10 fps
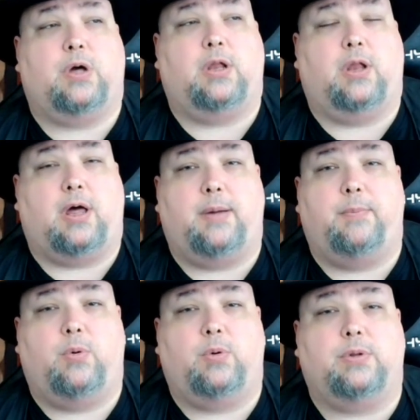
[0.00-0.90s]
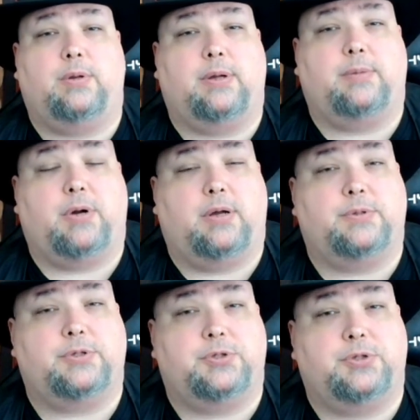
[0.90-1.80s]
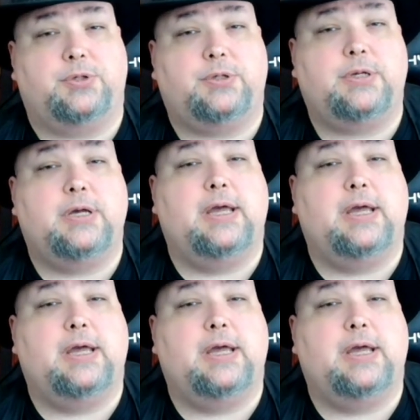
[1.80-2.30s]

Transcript: a lot more than I probably should,